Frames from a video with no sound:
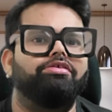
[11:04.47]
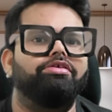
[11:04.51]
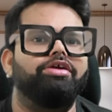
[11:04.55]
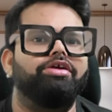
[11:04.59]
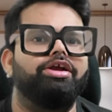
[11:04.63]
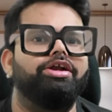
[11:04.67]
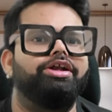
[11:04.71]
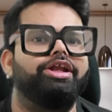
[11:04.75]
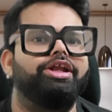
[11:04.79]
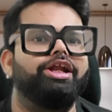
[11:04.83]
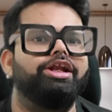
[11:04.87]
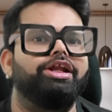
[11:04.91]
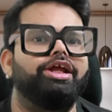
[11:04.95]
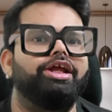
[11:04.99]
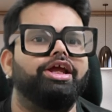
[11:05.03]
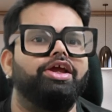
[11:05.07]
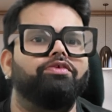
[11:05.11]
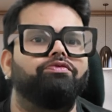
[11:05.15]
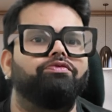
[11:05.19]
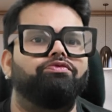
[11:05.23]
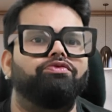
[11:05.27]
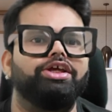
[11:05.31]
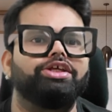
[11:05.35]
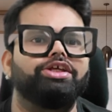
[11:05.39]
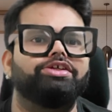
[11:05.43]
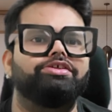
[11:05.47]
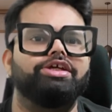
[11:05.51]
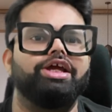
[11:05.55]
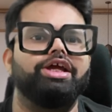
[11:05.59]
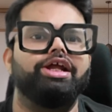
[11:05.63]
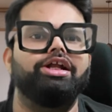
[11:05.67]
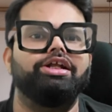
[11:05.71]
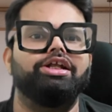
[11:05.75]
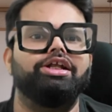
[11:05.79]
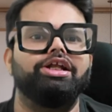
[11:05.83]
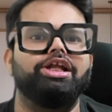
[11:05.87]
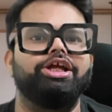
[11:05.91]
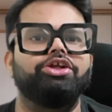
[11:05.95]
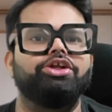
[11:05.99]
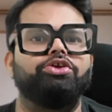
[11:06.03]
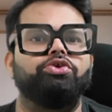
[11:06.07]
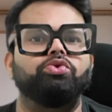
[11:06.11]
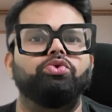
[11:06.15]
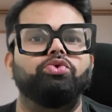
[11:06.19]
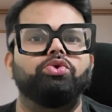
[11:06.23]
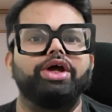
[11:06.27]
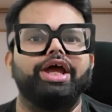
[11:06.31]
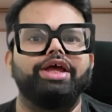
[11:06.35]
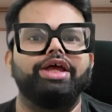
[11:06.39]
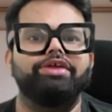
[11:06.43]
written efficiently
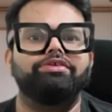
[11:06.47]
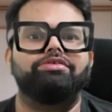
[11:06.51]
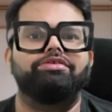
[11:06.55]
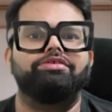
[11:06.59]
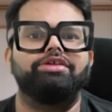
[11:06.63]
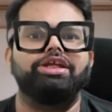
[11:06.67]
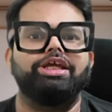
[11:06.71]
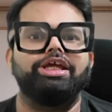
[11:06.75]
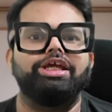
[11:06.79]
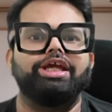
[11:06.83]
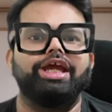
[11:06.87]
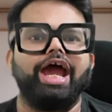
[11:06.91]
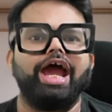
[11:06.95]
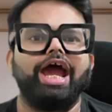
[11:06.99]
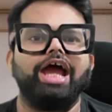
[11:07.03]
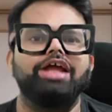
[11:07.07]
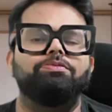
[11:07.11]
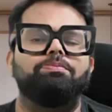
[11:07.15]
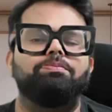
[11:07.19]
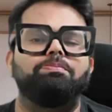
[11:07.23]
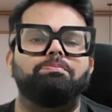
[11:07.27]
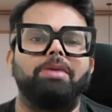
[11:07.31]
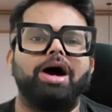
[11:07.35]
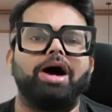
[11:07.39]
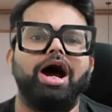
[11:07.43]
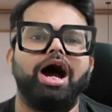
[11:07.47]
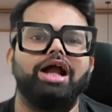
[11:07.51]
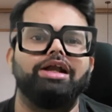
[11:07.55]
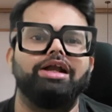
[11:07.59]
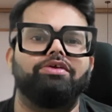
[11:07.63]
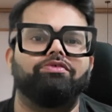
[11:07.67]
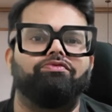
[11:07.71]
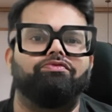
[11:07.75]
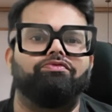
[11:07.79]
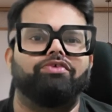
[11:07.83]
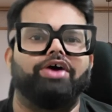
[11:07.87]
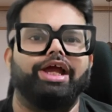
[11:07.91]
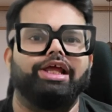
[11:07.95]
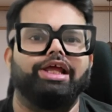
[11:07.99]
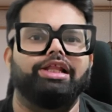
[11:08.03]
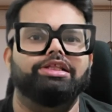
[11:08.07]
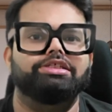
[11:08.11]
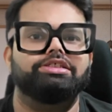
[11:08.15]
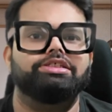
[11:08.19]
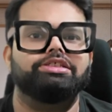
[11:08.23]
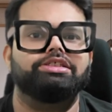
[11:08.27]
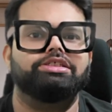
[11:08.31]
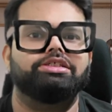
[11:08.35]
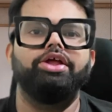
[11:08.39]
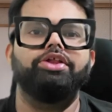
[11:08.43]
to S3 as part
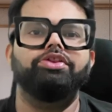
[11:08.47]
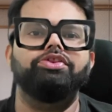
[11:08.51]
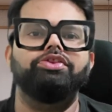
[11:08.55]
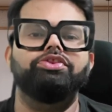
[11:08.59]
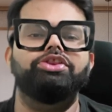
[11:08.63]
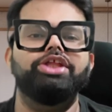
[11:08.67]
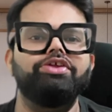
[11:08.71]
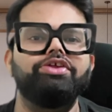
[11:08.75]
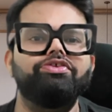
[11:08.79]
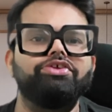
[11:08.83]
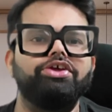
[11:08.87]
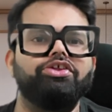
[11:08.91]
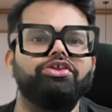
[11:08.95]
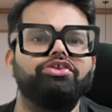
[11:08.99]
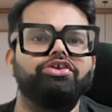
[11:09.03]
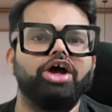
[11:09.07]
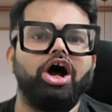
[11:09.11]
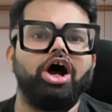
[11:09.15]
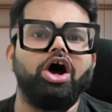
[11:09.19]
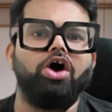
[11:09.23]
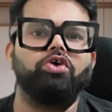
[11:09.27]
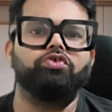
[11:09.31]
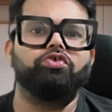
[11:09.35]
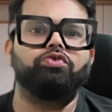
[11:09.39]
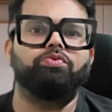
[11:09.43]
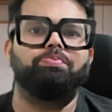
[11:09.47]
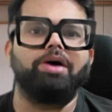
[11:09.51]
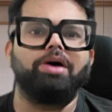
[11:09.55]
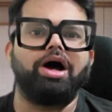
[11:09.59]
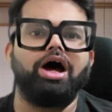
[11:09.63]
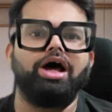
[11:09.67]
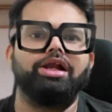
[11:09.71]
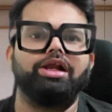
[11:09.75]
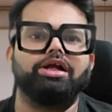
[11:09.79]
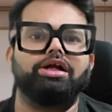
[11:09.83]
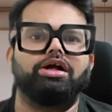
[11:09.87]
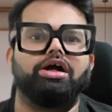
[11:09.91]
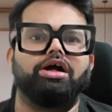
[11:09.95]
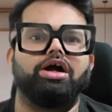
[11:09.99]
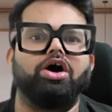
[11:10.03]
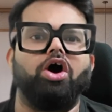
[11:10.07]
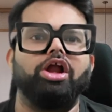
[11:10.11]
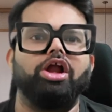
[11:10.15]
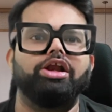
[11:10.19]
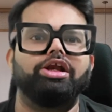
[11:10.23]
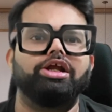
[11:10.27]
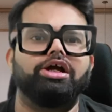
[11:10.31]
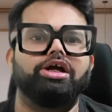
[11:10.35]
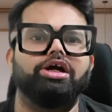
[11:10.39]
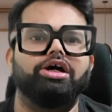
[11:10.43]
files. This is how Spark
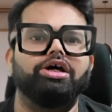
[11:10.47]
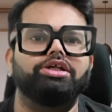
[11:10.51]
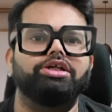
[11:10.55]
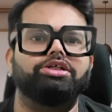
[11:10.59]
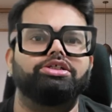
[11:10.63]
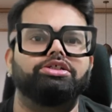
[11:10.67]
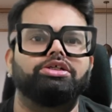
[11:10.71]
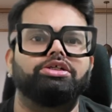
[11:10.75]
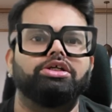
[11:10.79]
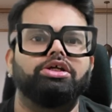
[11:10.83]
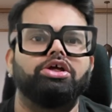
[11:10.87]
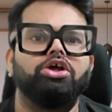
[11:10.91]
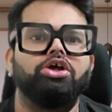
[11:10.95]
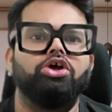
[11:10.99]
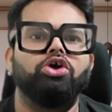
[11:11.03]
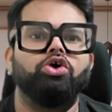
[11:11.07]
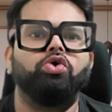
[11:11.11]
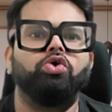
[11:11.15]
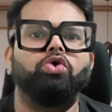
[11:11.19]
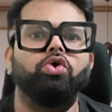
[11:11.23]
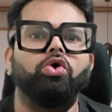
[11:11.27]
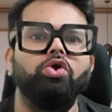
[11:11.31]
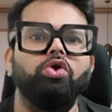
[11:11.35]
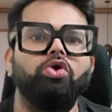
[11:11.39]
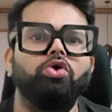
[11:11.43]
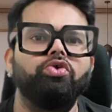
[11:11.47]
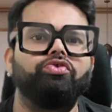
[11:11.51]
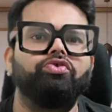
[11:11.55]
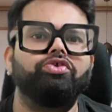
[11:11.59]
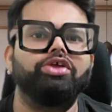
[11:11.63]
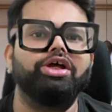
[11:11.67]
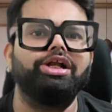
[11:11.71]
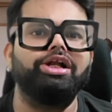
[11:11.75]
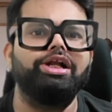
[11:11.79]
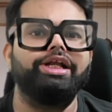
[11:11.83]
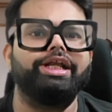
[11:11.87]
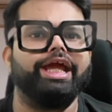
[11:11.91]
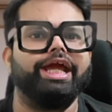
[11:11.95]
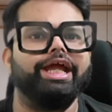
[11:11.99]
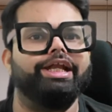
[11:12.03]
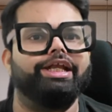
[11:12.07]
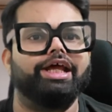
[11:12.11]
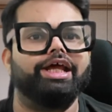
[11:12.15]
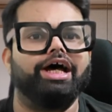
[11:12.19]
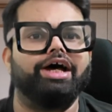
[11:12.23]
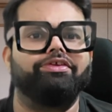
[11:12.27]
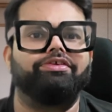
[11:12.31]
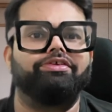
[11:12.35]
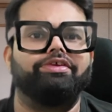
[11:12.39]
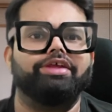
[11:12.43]
conquers colossal
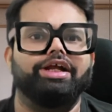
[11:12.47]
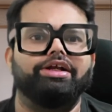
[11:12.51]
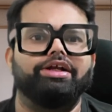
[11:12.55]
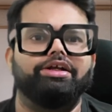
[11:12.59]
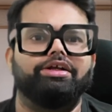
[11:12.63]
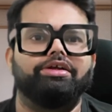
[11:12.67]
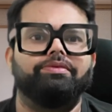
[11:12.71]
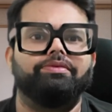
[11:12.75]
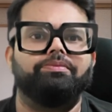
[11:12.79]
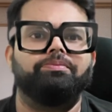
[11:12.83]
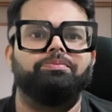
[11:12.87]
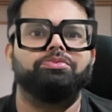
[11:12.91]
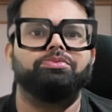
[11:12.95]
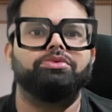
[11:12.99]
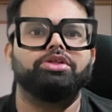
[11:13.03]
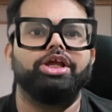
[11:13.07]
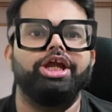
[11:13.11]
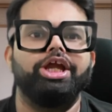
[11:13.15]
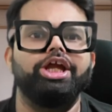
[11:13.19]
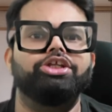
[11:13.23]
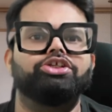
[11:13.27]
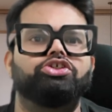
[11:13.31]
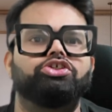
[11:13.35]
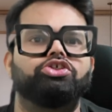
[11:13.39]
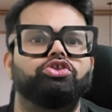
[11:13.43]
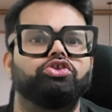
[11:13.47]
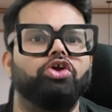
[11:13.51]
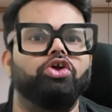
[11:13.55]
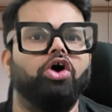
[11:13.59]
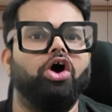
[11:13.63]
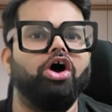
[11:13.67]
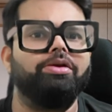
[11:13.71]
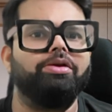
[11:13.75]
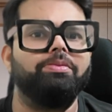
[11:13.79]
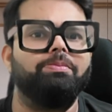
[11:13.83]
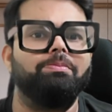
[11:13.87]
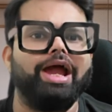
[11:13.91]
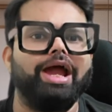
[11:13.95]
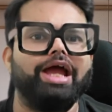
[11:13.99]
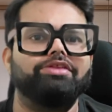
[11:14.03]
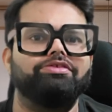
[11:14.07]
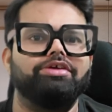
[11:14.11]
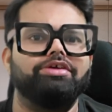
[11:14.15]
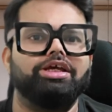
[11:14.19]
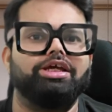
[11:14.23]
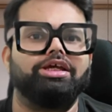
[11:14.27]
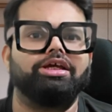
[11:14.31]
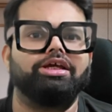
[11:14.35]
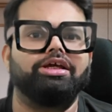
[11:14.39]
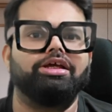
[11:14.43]
data set. It's not
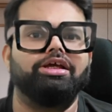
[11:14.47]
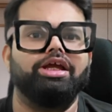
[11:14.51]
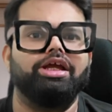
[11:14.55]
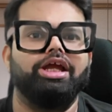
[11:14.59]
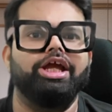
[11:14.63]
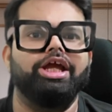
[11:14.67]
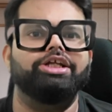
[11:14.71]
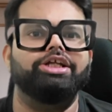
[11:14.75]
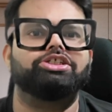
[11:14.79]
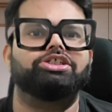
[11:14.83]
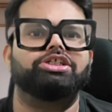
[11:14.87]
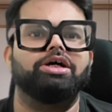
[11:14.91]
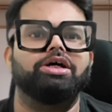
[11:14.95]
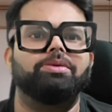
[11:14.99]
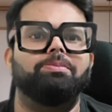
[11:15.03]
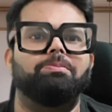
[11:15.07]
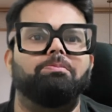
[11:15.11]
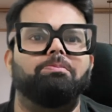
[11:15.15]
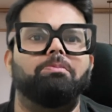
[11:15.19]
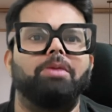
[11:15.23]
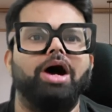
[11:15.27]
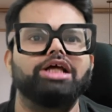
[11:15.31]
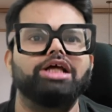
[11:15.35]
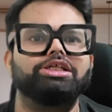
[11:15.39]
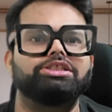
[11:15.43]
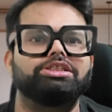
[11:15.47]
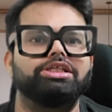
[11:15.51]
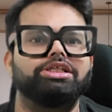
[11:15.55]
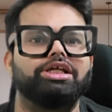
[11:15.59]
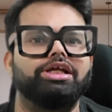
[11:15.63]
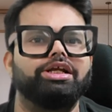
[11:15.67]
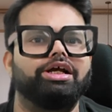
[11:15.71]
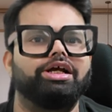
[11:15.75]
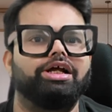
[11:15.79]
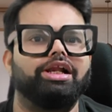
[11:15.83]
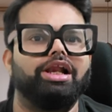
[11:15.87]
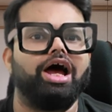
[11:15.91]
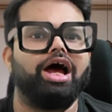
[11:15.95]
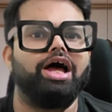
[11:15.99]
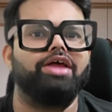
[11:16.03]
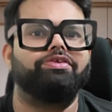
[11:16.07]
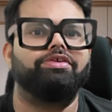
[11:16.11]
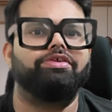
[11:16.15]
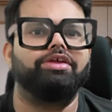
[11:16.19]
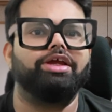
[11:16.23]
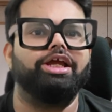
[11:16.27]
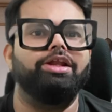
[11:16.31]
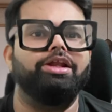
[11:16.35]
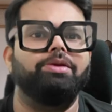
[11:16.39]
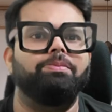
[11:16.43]
magic, it's a
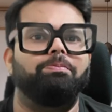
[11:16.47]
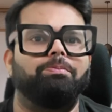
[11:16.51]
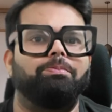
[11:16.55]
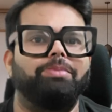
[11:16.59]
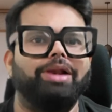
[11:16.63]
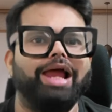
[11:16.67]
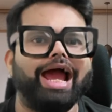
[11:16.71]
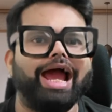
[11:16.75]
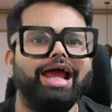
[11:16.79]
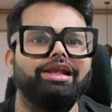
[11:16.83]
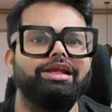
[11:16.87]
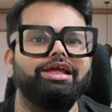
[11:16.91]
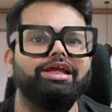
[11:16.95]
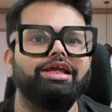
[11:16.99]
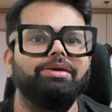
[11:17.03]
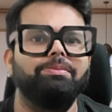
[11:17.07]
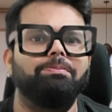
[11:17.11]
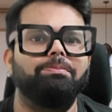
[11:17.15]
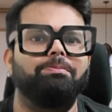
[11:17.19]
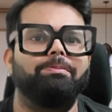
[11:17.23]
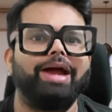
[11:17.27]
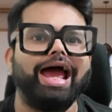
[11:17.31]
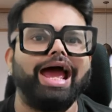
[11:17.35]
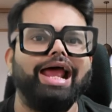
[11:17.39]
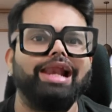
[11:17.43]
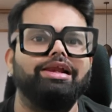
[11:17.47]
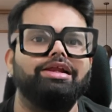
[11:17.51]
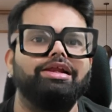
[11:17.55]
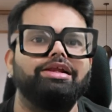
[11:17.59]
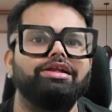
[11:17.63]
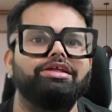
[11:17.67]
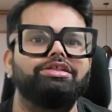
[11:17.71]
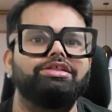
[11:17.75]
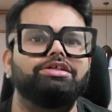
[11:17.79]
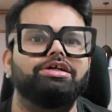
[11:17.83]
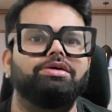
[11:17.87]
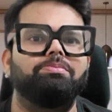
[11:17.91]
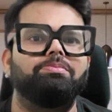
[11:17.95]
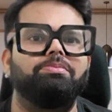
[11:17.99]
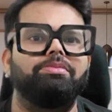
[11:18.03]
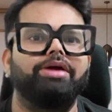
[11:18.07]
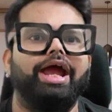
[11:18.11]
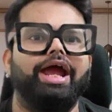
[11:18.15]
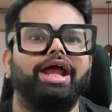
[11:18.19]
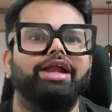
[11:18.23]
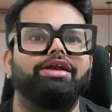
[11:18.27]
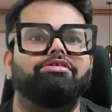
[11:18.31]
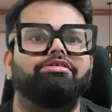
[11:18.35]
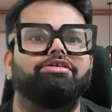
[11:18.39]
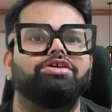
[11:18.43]
masterclass in planning, parallelism
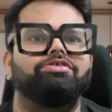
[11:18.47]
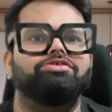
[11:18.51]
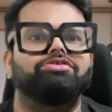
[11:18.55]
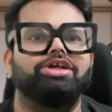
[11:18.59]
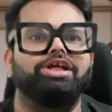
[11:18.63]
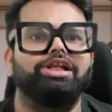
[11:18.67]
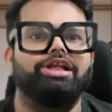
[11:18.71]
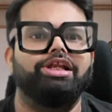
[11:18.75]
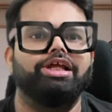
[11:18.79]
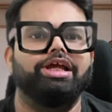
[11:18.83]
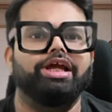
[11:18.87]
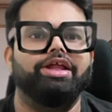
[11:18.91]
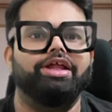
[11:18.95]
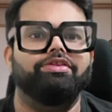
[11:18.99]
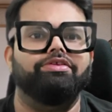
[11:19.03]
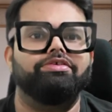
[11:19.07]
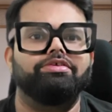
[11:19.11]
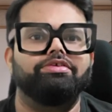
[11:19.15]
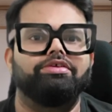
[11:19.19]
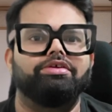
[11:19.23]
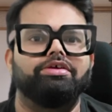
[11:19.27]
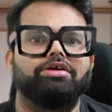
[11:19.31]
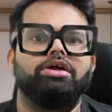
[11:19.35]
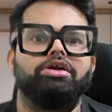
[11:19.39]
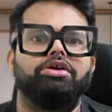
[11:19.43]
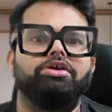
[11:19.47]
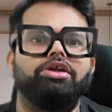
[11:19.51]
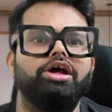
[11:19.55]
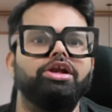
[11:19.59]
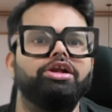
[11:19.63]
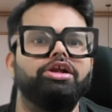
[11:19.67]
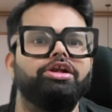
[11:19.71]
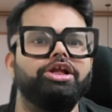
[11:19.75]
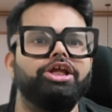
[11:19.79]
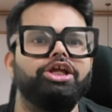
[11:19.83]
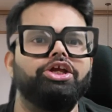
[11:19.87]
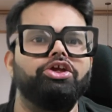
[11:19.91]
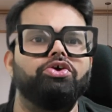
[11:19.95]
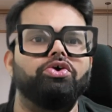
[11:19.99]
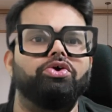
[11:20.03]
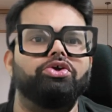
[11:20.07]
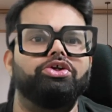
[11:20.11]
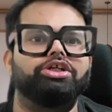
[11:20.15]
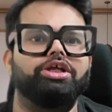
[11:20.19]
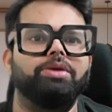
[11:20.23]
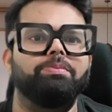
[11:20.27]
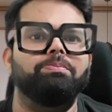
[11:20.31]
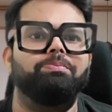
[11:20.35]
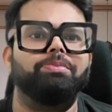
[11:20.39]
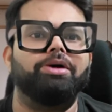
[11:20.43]
and resilience, turning your
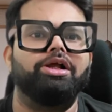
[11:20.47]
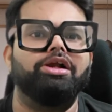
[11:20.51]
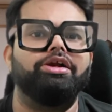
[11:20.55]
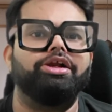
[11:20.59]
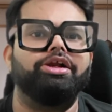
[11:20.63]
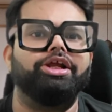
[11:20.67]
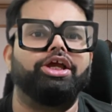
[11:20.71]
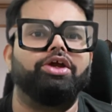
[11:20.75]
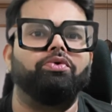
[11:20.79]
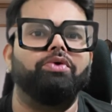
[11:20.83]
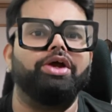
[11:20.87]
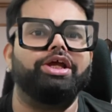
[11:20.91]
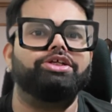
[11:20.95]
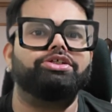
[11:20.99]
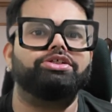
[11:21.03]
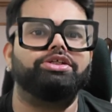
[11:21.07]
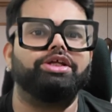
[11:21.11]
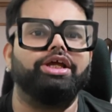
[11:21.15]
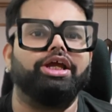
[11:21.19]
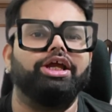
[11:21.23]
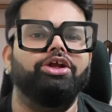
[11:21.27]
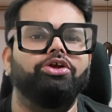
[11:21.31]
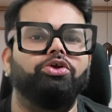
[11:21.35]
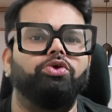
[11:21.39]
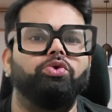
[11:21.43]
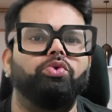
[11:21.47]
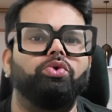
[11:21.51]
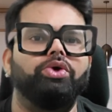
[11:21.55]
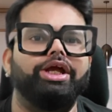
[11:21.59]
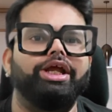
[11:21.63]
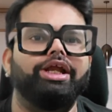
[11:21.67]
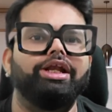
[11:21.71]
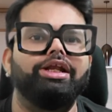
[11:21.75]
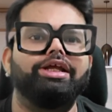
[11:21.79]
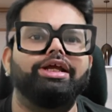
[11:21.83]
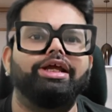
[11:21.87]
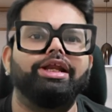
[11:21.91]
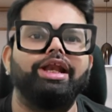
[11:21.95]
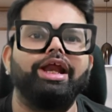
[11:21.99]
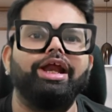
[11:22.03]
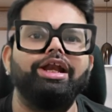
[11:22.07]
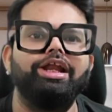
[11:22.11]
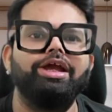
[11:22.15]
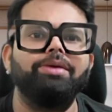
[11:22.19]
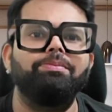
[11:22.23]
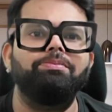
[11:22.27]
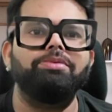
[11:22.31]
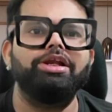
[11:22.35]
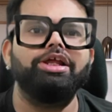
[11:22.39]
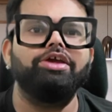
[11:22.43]
simple request into
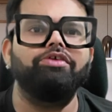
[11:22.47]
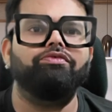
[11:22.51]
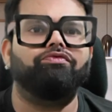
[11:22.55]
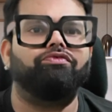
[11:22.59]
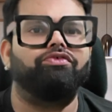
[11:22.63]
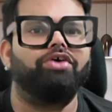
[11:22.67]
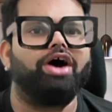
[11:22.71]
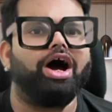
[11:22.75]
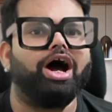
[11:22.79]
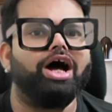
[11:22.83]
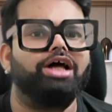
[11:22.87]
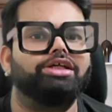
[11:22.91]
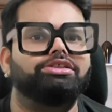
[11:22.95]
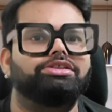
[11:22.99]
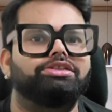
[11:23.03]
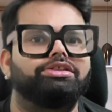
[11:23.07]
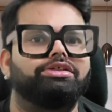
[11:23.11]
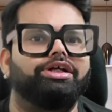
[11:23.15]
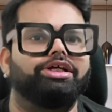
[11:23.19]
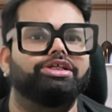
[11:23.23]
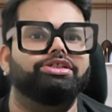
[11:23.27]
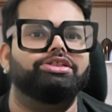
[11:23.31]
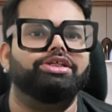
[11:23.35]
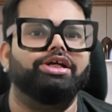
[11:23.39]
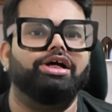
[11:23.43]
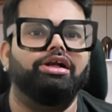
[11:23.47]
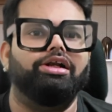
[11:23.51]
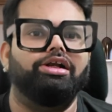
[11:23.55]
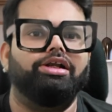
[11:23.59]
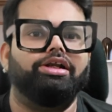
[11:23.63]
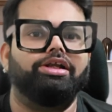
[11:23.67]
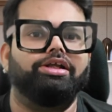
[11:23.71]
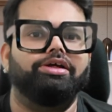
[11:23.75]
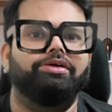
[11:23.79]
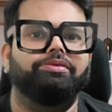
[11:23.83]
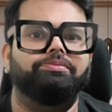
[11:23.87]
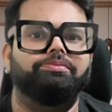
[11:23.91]
incredibly fast result.